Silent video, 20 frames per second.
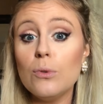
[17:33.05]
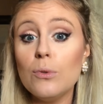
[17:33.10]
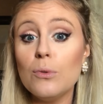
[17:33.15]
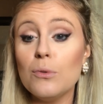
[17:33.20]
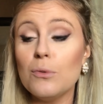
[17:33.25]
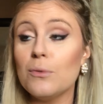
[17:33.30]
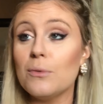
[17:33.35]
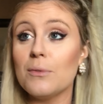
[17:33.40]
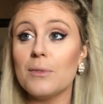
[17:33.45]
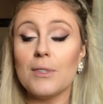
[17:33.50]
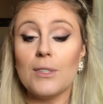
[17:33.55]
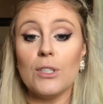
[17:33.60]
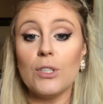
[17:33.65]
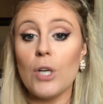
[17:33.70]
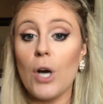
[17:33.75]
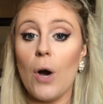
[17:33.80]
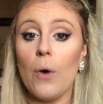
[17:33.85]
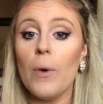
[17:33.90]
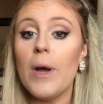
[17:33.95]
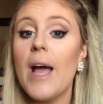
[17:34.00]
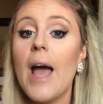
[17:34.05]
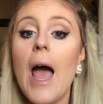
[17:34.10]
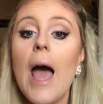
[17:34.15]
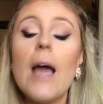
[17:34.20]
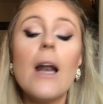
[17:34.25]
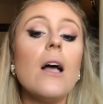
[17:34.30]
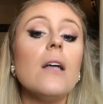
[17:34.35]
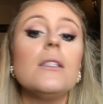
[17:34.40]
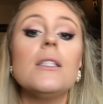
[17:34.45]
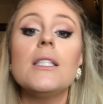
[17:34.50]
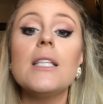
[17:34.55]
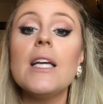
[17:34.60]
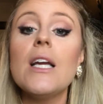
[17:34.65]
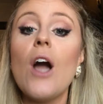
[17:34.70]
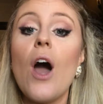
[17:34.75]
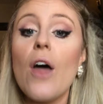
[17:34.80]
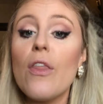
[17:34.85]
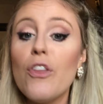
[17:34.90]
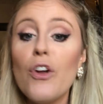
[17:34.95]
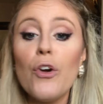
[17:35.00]
ooh, no. And I'll see
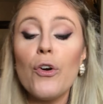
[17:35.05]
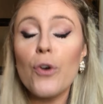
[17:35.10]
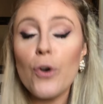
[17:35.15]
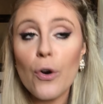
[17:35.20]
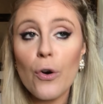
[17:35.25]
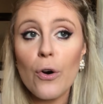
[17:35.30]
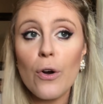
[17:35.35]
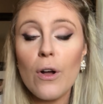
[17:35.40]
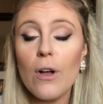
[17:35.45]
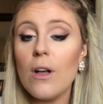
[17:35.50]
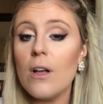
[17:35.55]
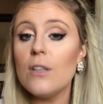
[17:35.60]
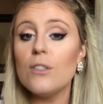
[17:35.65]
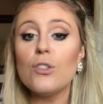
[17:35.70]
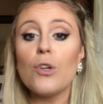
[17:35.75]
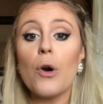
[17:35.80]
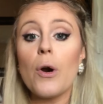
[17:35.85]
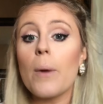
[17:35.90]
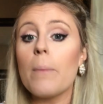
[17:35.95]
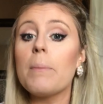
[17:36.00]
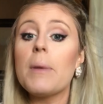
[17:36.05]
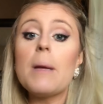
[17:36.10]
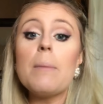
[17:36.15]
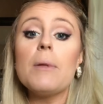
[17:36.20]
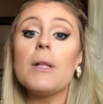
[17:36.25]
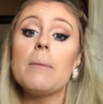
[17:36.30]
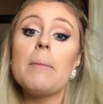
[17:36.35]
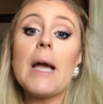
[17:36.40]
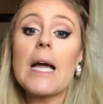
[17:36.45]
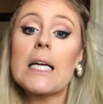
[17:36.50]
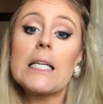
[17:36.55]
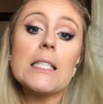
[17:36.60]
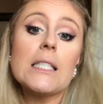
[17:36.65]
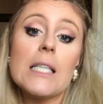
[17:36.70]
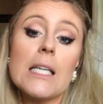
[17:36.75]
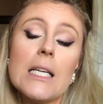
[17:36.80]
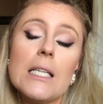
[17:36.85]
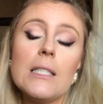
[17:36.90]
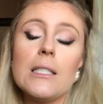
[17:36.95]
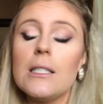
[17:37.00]
other girls or people in
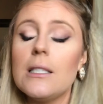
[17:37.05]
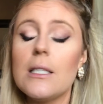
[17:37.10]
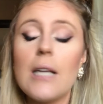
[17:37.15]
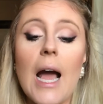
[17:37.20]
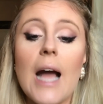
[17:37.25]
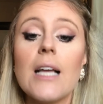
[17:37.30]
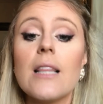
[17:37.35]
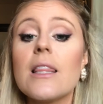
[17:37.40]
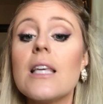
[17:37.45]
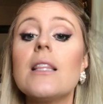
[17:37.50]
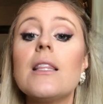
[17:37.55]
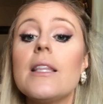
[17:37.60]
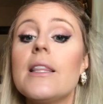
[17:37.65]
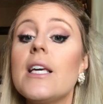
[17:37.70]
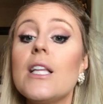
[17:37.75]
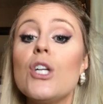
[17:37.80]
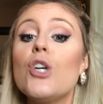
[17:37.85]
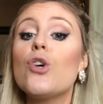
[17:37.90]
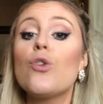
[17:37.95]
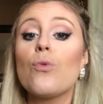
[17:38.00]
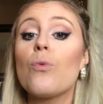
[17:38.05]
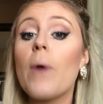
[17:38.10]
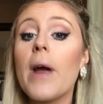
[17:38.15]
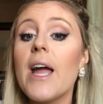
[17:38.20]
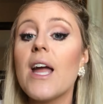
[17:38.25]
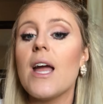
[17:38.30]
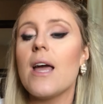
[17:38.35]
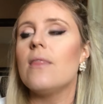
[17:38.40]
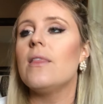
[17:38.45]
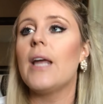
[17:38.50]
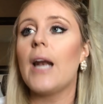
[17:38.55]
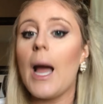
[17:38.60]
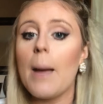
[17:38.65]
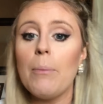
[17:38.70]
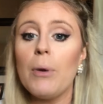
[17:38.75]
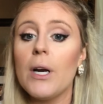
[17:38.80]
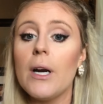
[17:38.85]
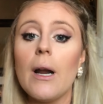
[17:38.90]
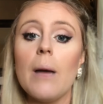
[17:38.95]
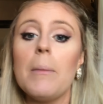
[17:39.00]
magazines and I think that they look great. And then I
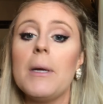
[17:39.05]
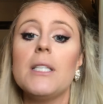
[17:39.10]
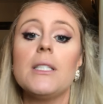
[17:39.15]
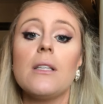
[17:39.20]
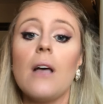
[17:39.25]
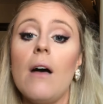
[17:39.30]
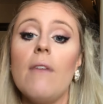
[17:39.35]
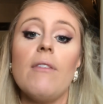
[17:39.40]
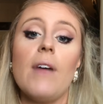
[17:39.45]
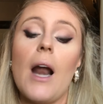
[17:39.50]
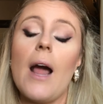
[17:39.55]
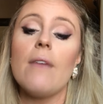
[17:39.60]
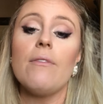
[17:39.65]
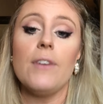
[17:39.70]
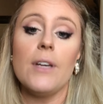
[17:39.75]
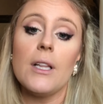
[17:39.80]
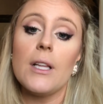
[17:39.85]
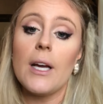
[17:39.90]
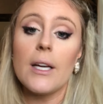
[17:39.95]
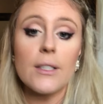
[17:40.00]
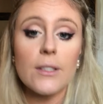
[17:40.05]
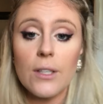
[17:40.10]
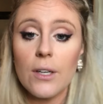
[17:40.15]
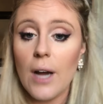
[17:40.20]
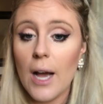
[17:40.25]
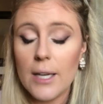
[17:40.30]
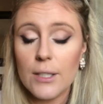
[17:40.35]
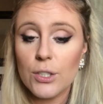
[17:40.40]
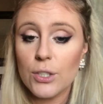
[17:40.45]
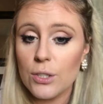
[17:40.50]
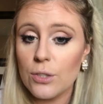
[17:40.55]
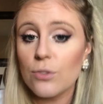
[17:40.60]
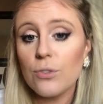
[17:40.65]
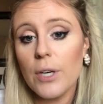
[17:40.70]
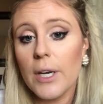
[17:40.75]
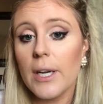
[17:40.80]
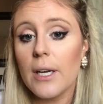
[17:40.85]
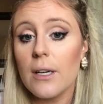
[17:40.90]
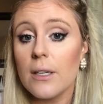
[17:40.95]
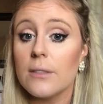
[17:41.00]
put it on myself and I feel like, you know, I just
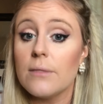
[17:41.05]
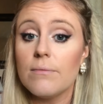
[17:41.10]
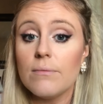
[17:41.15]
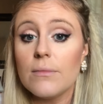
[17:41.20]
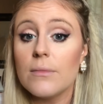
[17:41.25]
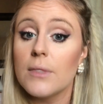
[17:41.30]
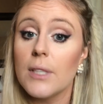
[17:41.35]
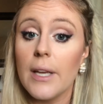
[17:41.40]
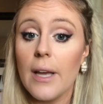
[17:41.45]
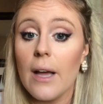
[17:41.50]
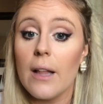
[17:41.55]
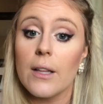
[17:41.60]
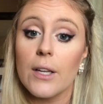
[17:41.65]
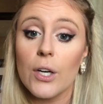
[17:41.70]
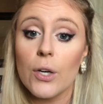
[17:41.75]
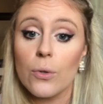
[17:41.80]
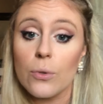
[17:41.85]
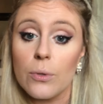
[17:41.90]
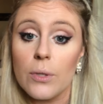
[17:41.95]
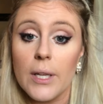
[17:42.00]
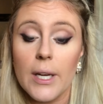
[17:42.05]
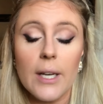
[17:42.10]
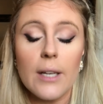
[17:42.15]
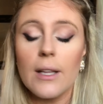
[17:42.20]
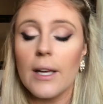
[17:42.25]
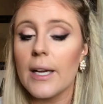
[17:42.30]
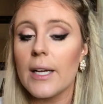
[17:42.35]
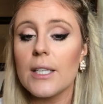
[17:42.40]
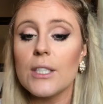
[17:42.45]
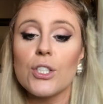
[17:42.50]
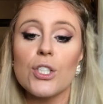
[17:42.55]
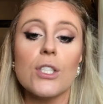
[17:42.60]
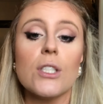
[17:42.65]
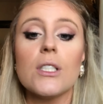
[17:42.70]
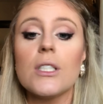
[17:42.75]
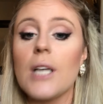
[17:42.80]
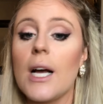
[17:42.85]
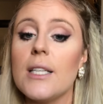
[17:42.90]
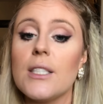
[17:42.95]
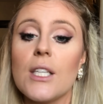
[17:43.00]
drank a gallon of Kool-Aid. Like it
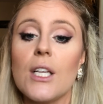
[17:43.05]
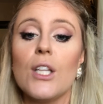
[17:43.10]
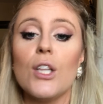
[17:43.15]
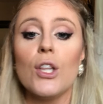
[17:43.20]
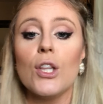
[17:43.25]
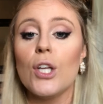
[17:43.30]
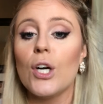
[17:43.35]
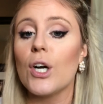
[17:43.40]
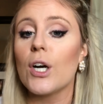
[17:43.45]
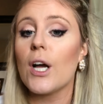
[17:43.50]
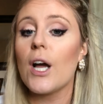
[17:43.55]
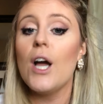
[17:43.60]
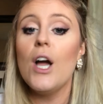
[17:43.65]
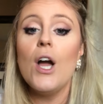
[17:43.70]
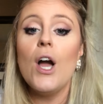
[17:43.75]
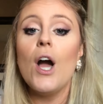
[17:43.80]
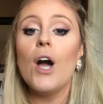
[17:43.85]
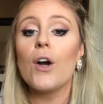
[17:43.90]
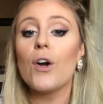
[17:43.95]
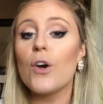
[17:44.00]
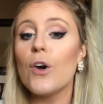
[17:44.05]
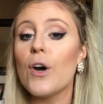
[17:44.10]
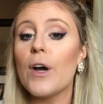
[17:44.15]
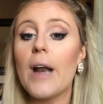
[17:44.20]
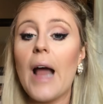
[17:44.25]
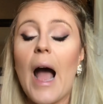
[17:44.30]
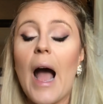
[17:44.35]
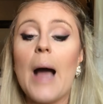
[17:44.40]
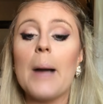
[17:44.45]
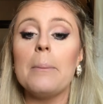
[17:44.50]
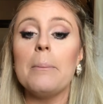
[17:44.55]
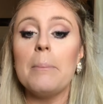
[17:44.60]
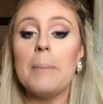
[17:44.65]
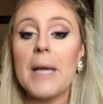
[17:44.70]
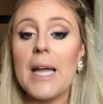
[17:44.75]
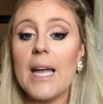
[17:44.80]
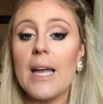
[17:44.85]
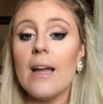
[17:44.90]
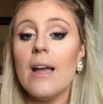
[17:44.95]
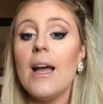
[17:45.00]
just doesn't look good on
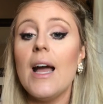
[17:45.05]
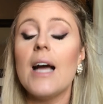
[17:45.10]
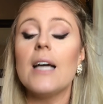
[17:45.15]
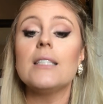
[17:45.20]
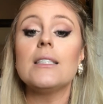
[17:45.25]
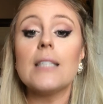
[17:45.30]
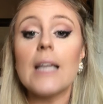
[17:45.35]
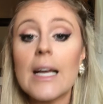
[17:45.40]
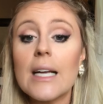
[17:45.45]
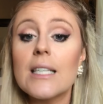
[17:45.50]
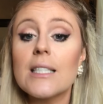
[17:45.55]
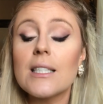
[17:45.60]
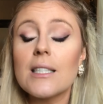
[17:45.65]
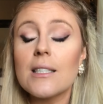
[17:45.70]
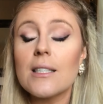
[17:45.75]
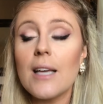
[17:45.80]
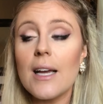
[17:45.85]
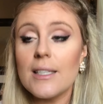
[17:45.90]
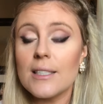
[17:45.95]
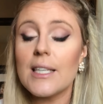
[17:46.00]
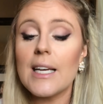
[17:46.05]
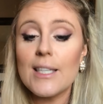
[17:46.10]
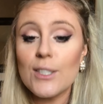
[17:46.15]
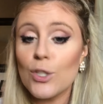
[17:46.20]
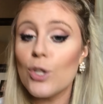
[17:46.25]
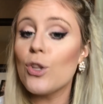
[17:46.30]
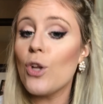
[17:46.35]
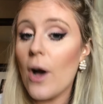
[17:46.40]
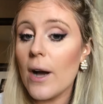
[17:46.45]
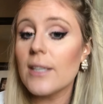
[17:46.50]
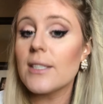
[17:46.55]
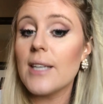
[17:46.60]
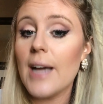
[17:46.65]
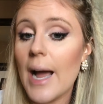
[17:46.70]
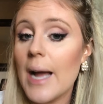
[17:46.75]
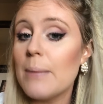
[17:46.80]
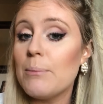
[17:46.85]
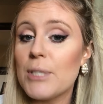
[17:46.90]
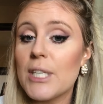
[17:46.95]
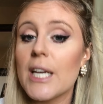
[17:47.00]
me. It takes a long
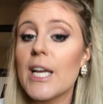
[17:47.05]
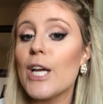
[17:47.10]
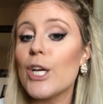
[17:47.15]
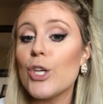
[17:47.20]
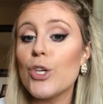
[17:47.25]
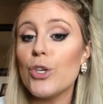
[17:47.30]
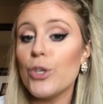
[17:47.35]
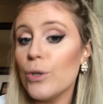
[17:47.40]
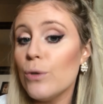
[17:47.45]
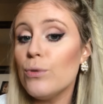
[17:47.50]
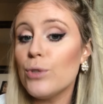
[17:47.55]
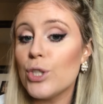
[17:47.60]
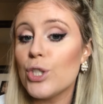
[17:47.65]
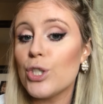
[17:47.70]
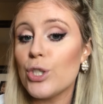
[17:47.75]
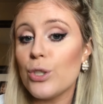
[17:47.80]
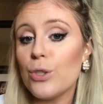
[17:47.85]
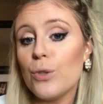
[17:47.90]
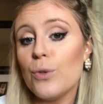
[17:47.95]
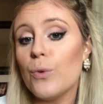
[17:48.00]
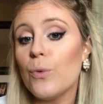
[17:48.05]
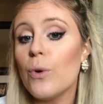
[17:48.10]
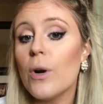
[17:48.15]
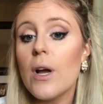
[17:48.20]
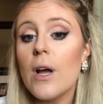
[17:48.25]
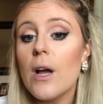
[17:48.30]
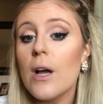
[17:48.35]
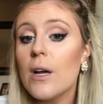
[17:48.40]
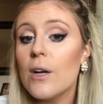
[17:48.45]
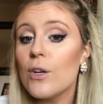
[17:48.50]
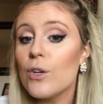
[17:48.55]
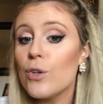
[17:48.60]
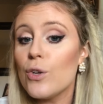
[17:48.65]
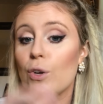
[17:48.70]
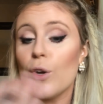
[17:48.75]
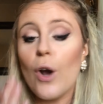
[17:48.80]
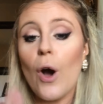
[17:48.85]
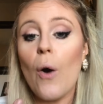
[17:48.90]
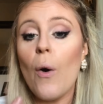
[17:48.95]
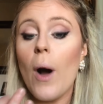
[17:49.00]
time to get used to,
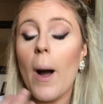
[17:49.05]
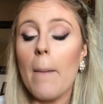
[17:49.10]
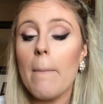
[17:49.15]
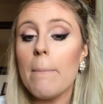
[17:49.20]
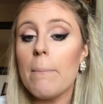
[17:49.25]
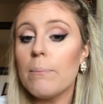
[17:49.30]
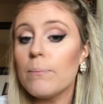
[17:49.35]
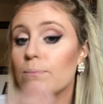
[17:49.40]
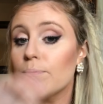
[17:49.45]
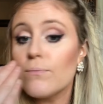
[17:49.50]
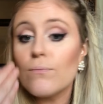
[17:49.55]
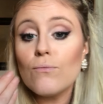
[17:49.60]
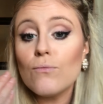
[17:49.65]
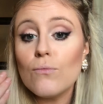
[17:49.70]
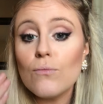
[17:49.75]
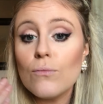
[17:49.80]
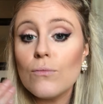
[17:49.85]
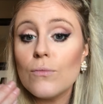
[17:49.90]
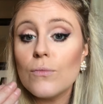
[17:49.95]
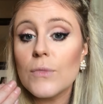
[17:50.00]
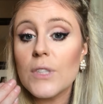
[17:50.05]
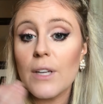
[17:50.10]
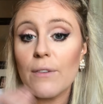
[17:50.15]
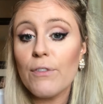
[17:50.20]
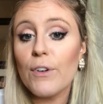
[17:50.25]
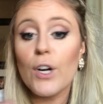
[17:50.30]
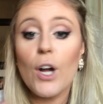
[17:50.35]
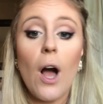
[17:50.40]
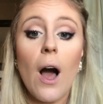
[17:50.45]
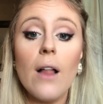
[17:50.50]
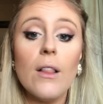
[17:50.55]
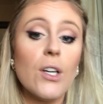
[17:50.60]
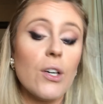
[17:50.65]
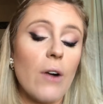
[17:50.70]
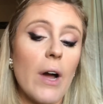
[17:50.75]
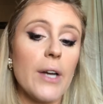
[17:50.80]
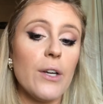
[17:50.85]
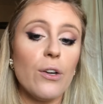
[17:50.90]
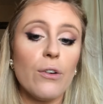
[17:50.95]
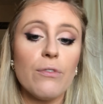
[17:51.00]
you know, a different color
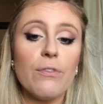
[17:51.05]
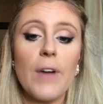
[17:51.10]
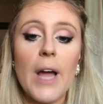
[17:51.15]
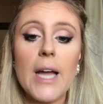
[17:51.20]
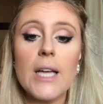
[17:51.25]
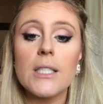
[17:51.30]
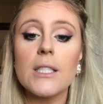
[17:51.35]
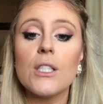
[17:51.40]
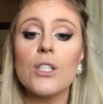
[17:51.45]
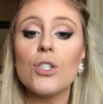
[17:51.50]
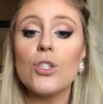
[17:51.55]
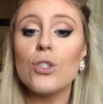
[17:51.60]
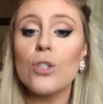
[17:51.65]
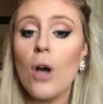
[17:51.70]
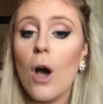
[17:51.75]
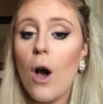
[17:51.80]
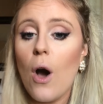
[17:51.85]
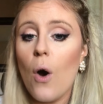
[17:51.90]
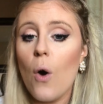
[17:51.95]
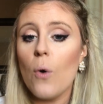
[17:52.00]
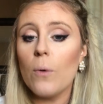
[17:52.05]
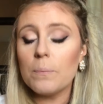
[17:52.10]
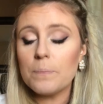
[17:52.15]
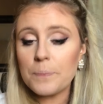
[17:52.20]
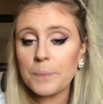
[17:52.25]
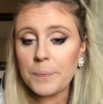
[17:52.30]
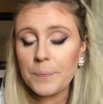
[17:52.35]
on your face. So